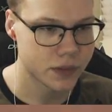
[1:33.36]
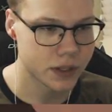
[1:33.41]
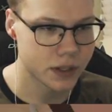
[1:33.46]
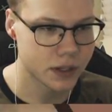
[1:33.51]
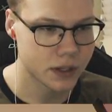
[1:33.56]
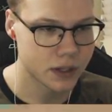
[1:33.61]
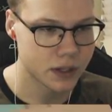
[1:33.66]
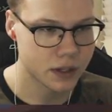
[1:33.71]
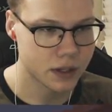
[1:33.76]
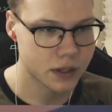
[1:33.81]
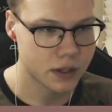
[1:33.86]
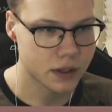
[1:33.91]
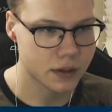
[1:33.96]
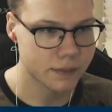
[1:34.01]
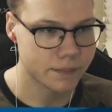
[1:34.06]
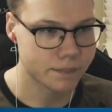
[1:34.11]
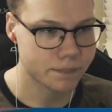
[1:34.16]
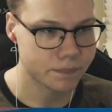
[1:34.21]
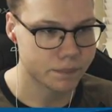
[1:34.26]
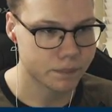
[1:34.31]
Let's come on,
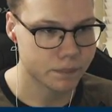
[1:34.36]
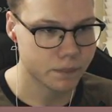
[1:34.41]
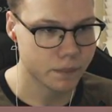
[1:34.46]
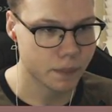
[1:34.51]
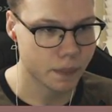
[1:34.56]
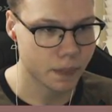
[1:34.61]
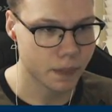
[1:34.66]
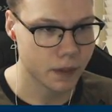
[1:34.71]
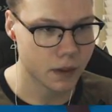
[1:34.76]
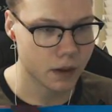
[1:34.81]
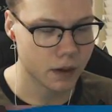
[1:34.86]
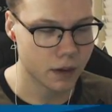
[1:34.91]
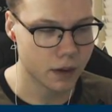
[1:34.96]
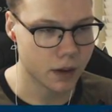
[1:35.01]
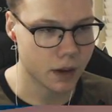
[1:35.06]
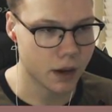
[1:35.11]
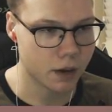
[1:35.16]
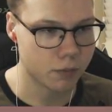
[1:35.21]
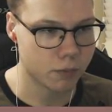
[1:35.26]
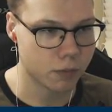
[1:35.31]
Jimmy. Let's get out of here. We
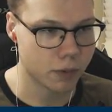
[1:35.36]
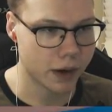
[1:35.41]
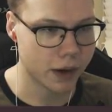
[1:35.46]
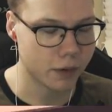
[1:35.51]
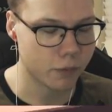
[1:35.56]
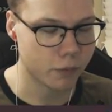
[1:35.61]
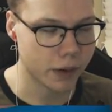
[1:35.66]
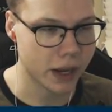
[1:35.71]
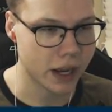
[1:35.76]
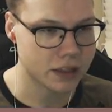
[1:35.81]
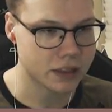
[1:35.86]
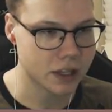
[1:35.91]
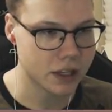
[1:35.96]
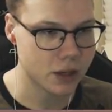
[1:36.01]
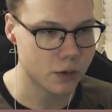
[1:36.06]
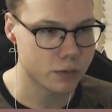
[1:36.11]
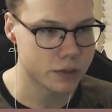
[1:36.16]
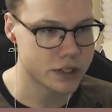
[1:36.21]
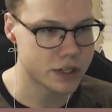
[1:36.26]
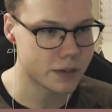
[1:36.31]
gotta. I'm right. Wait, I wait.
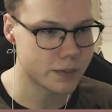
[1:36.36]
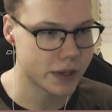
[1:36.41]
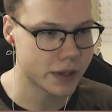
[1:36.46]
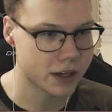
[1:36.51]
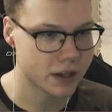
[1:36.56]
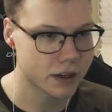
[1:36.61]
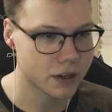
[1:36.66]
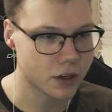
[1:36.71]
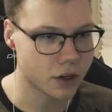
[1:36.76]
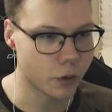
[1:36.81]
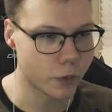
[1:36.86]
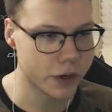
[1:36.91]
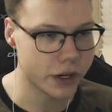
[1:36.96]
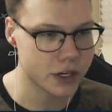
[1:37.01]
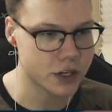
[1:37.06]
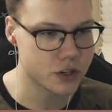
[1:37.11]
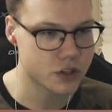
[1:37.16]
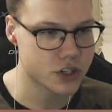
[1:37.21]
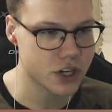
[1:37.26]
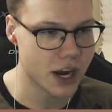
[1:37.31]
thought you were Jimmy. No,
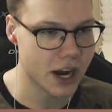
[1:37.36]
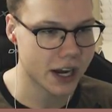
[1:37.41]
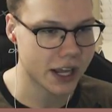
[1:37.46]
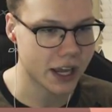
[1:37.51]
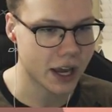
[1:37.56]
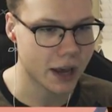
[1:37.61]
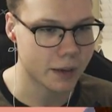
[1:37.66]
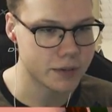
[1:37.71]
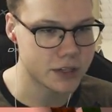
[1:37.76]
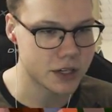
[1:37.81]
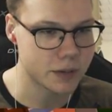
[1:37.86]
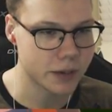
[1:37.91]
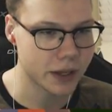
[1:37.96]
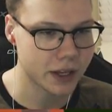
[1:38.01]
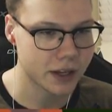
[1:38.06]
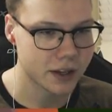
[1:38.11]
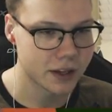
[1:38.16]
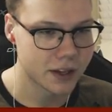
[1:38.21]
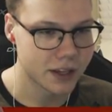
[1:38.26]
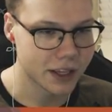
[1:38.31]
wait, you're Johnny. I'm, I'm Johnny.
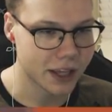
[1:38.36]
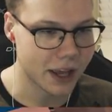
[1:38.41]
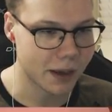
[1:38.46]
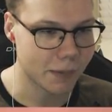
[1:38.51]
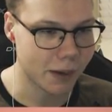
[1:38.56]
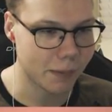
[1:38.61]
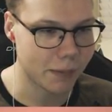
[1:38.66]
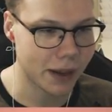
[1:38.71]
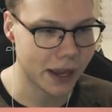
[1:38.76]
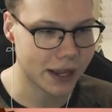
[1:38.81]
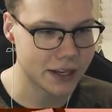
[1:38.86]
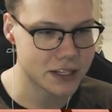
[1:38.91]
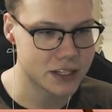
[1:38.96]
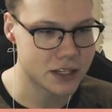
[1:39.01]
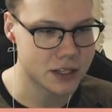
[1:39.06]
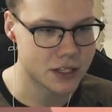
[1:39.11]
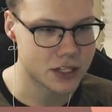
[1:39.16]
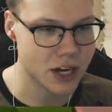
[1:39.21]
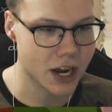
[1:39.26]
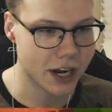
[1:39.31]
Jimmy. I'm yeah, Johnny. my
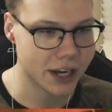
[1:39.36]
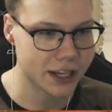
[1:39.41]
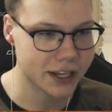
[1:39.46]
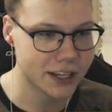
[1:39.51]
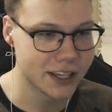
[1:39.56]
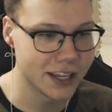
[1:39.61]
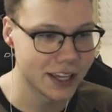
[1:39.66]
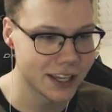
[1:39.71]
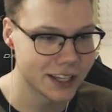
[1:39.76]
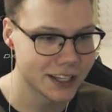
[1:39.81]
bad, Johnny.